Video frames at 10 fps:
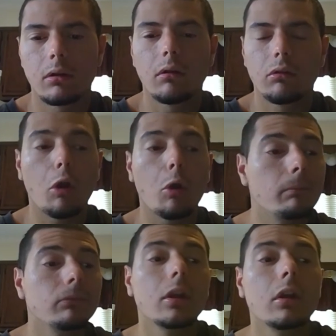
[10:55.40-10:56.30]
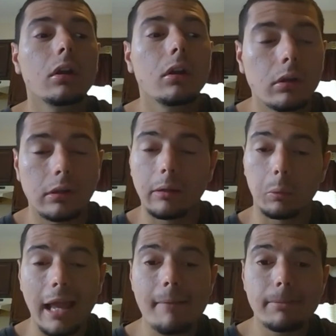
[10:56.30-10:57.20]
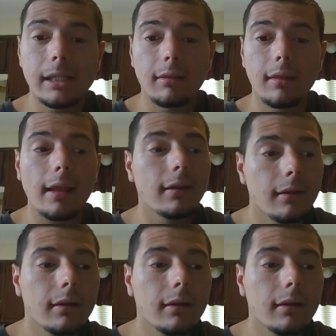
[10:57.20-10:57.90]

So, with that being said,